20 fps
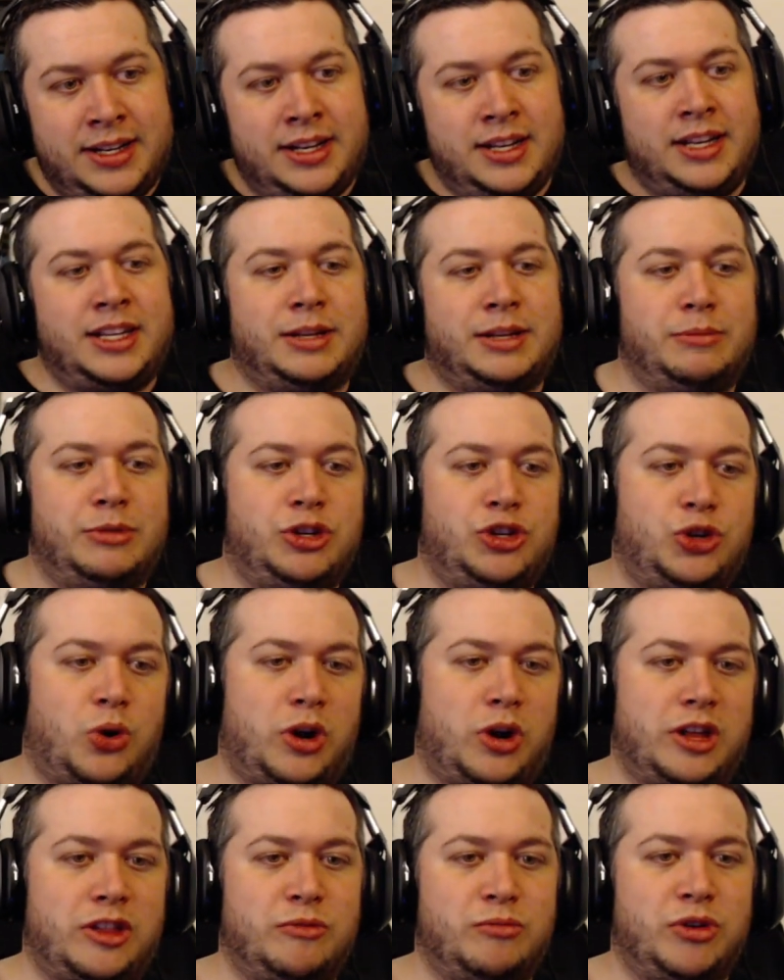the majority of
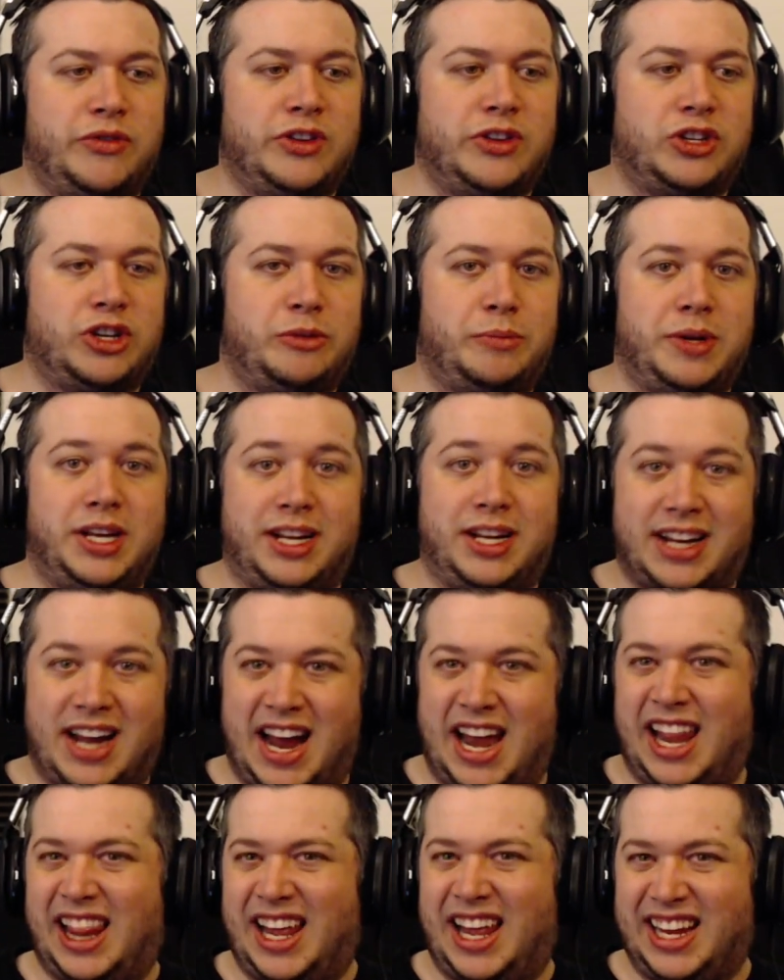the movie is going to be kind of
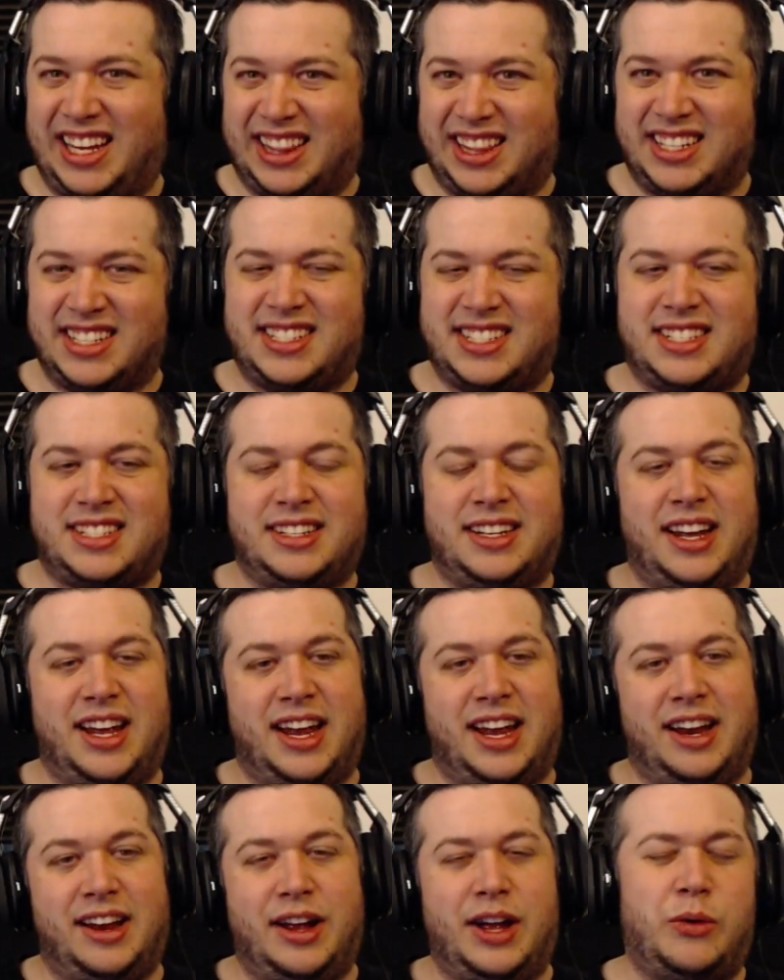like this,
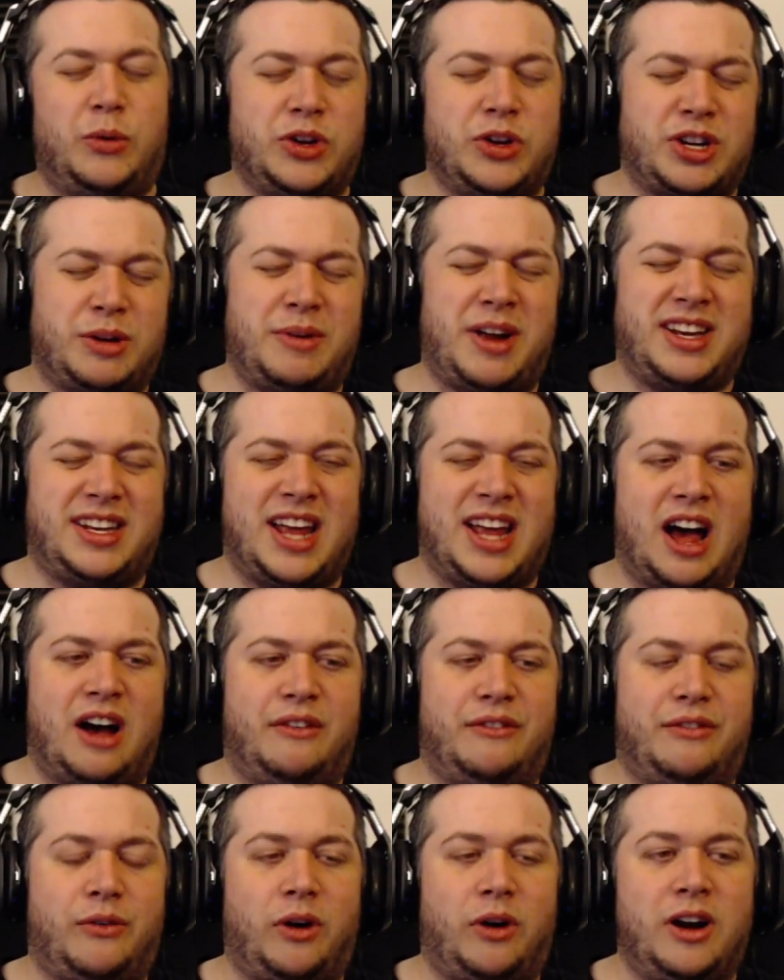which I'm not down
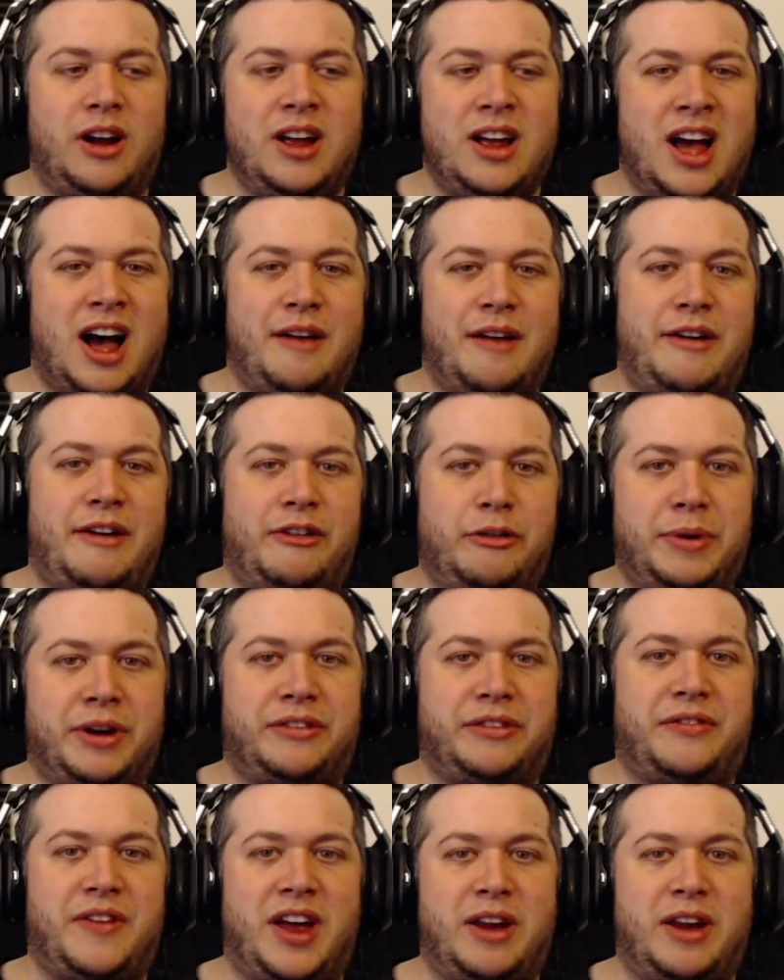for. I'm never a big fan of